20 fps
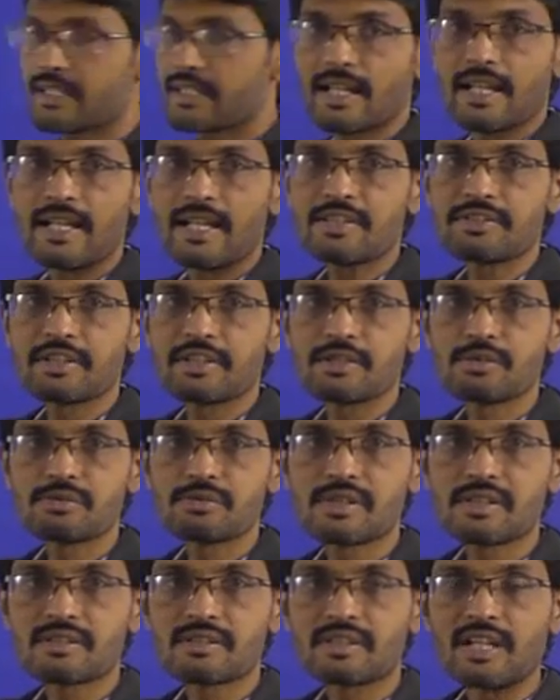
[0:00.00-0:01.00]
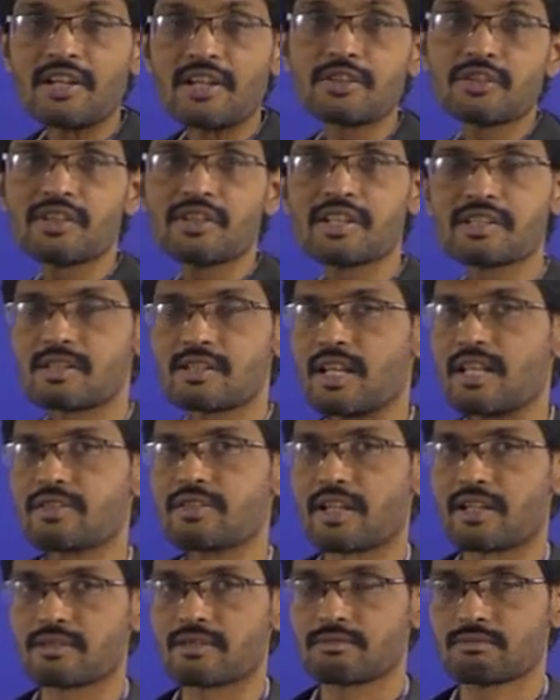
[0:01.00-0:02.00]
the laser uses continuous
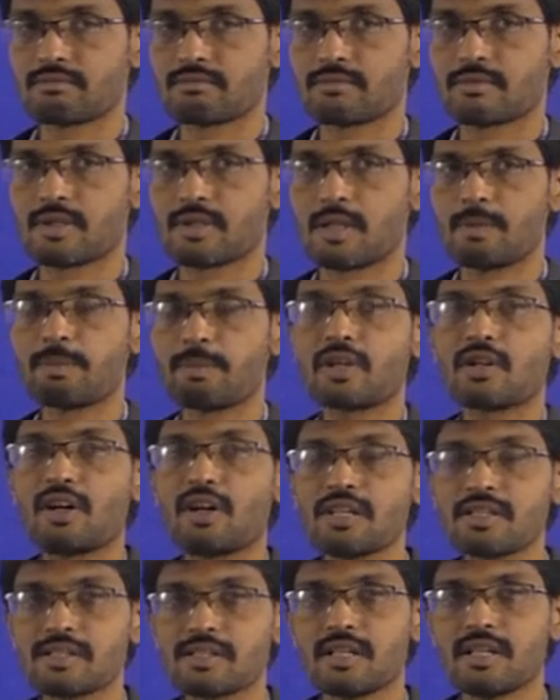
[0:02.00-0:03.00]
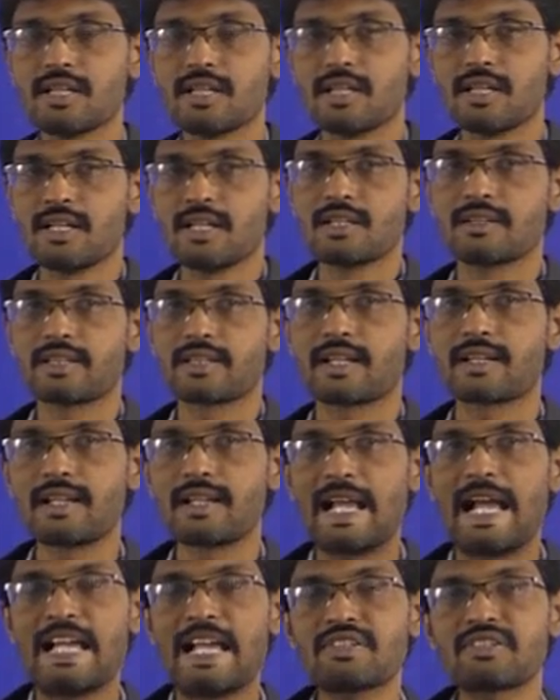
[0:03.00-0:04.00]
laser because the
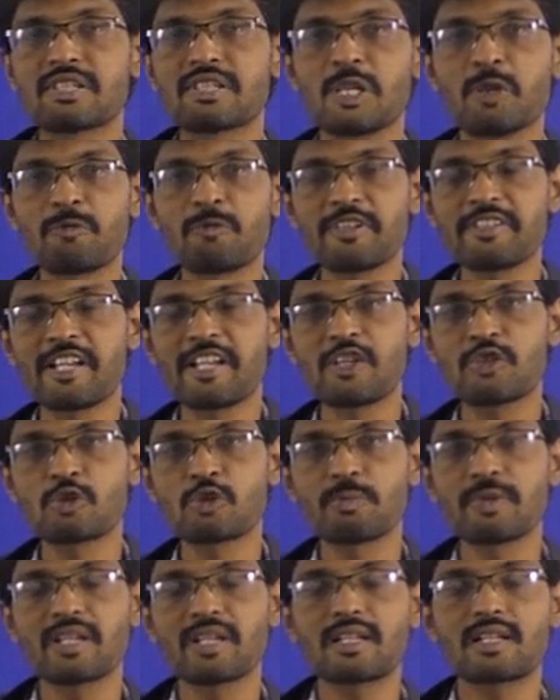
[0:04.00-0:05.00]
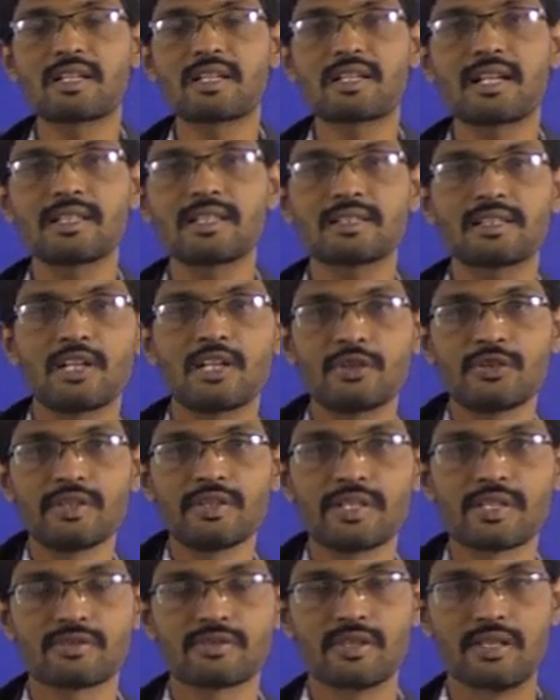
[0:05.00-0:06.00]
glass surface has to be cut
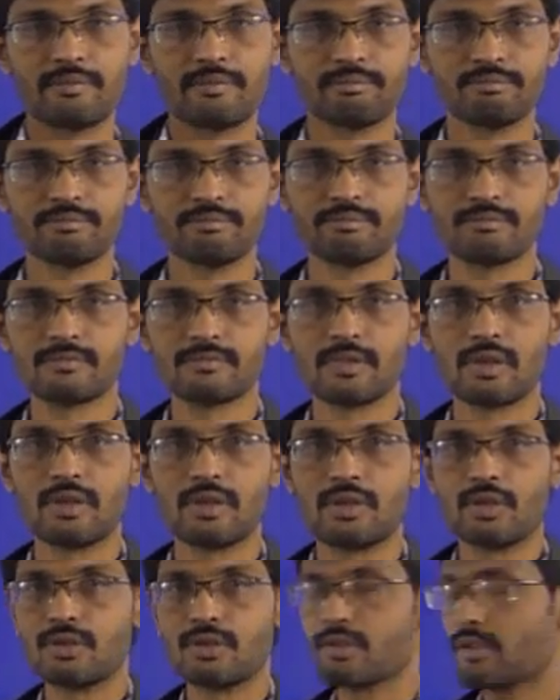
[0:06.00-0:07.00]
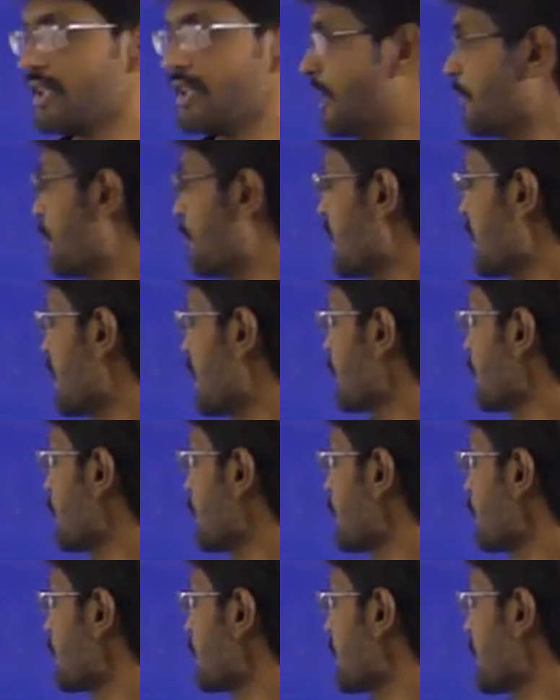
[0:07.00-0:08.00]
continuously. So therefore here we
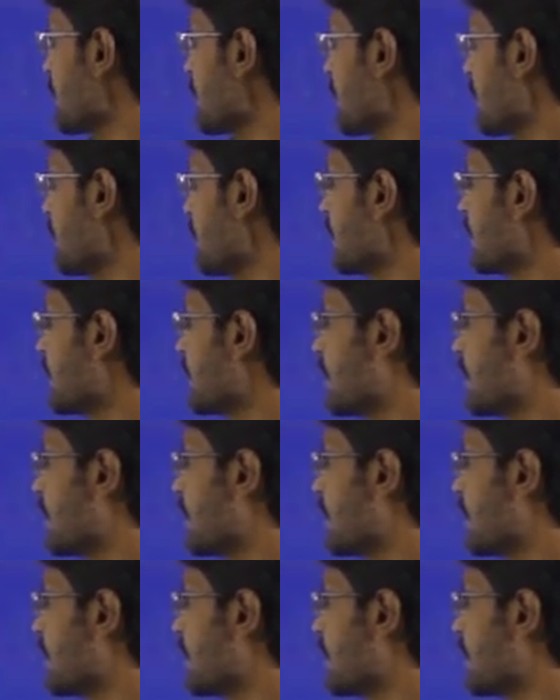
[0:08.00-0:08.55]
are using a